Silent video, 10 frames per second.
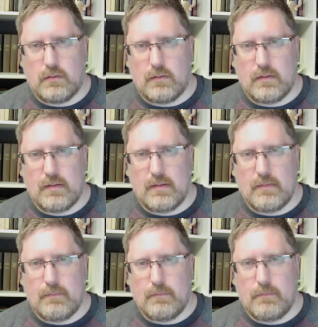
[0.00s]

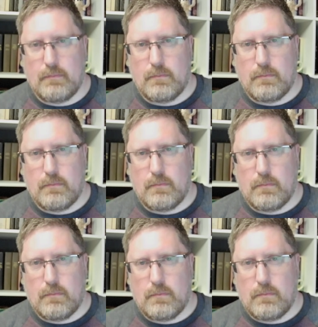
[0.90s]
No one is speaking in this clip.